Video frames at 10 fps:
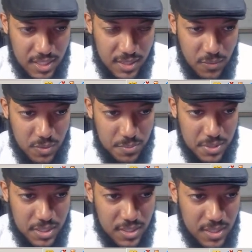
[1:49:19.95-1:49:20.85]
and we'll
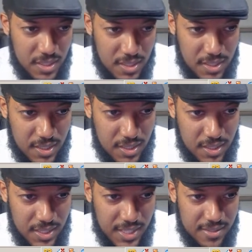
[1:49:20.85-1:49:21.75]
put
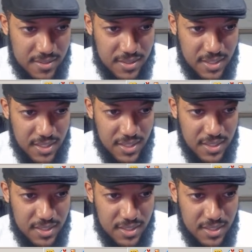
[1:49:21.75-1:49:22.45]
SD.